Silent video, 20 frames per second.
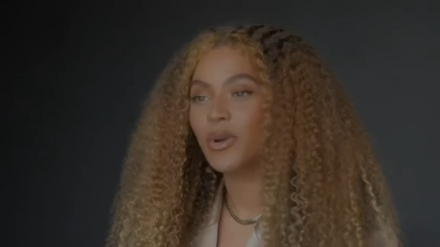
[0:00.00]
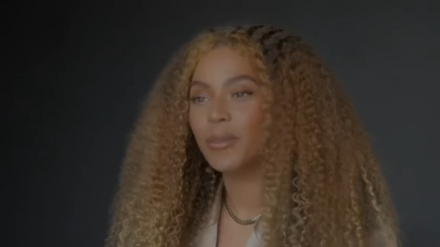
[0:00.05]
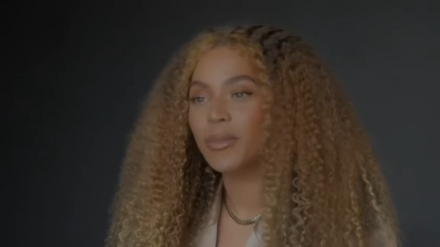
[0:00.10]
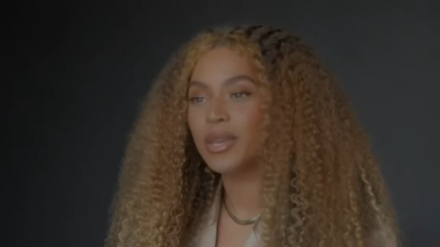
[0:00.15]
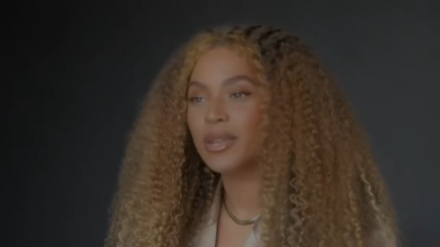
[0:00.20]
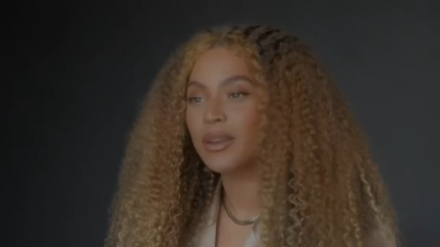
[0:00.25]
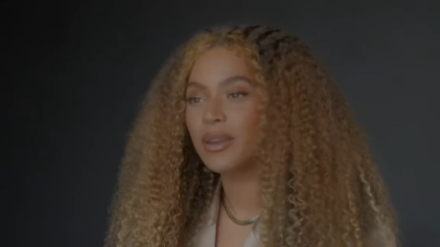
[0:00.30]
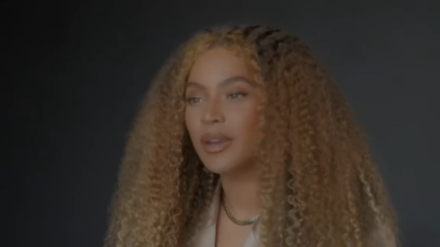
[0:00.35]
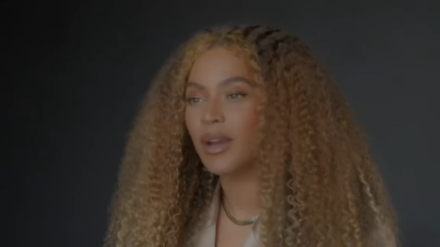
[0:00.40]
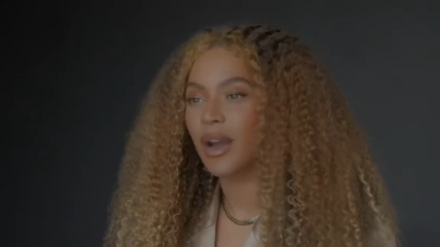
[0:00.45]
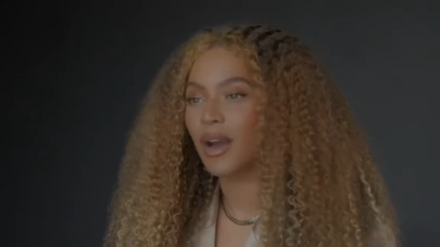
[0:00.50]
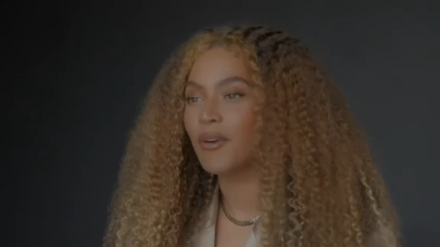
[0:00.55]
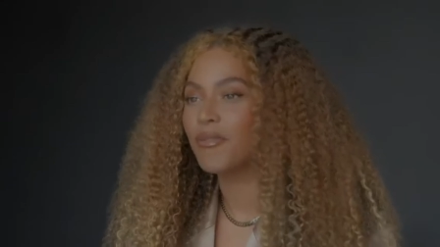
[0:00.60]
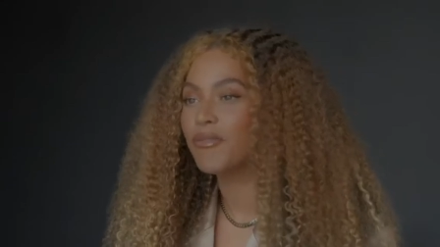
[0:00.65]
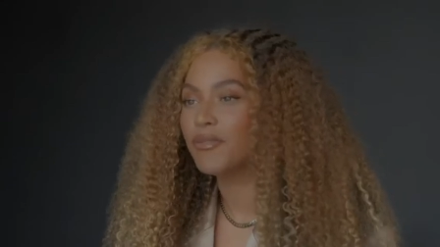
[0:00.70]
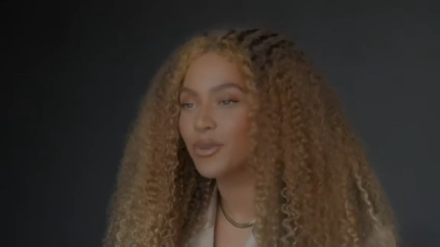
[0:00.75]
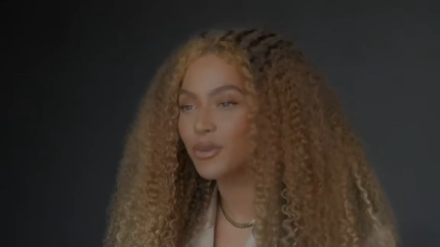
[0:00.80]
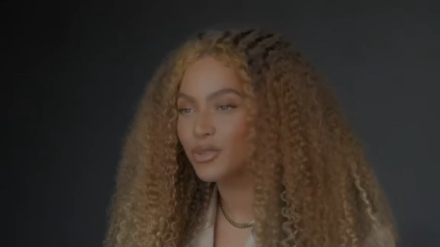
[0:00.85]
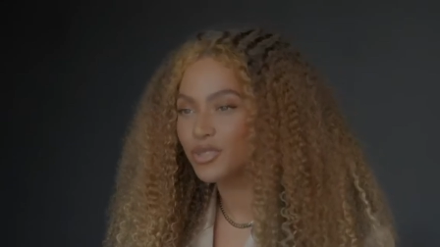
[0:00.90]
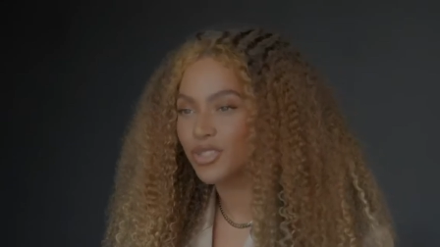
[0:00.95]
women, our
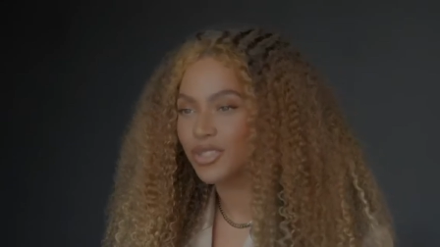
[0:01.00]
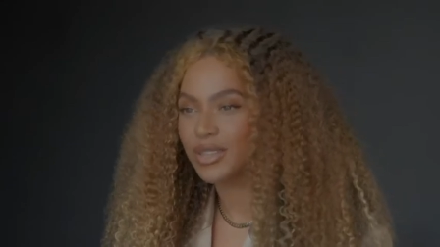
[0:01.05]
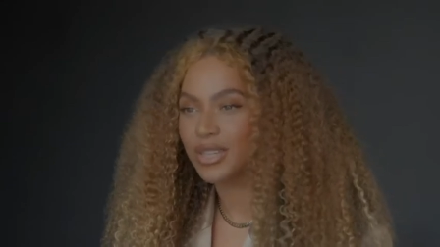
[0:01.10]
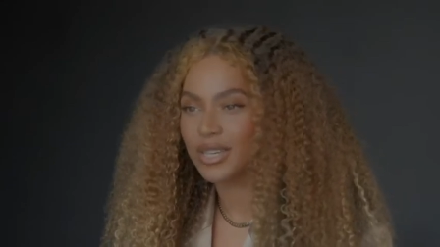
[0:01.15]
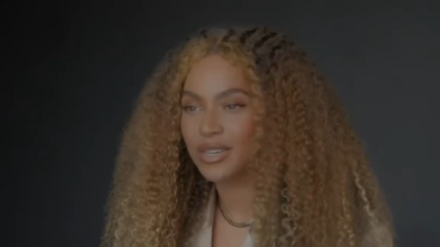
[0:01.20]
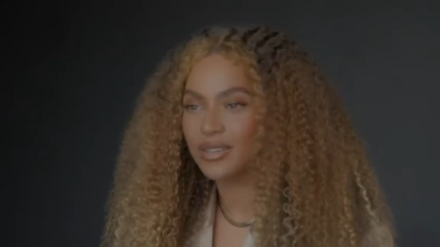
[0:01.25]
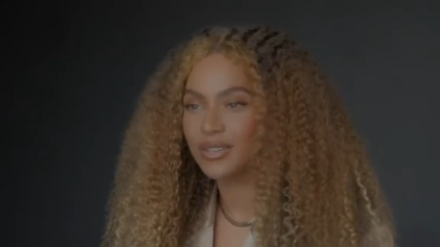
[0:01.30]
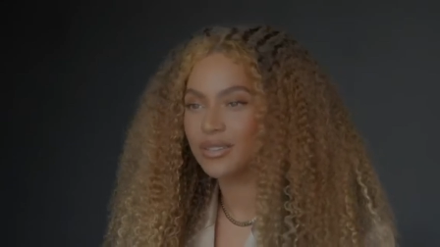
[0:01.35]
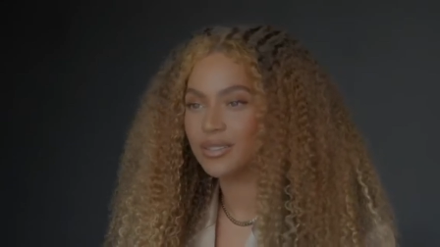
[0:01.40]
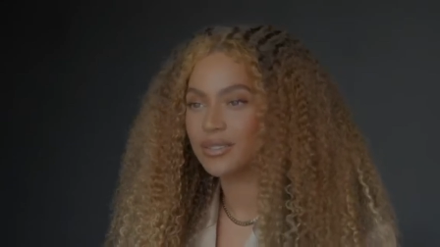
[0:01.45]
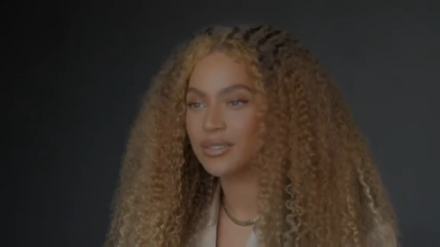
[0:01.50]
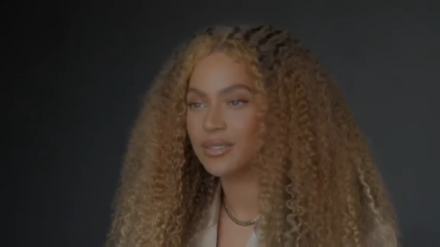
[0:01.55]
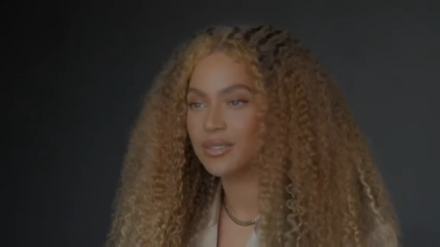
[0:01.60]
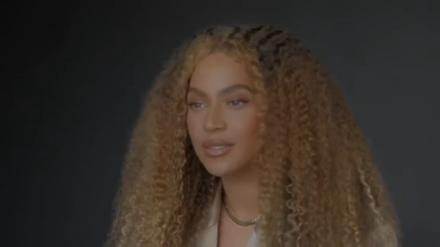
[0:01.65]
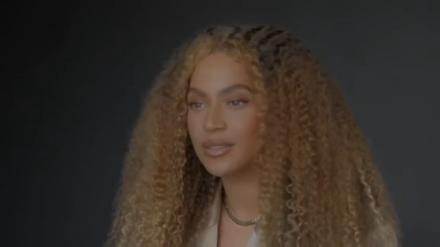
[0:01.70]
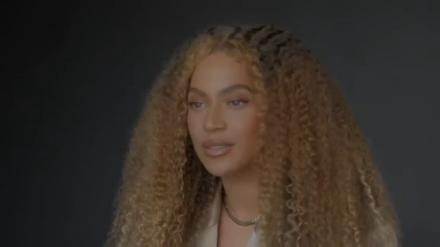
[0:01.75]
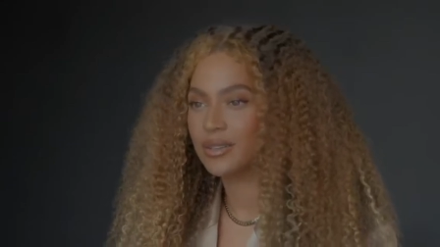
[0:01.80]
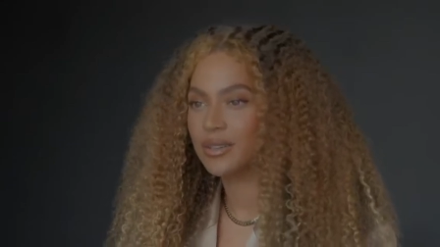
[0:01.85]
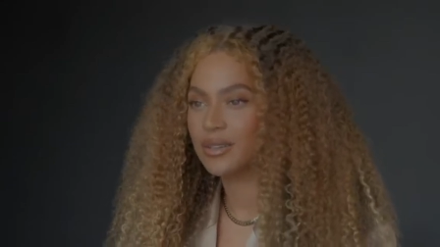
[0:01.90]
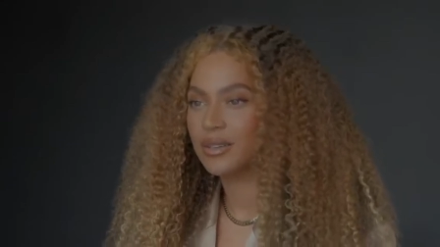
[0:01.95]
future leaders,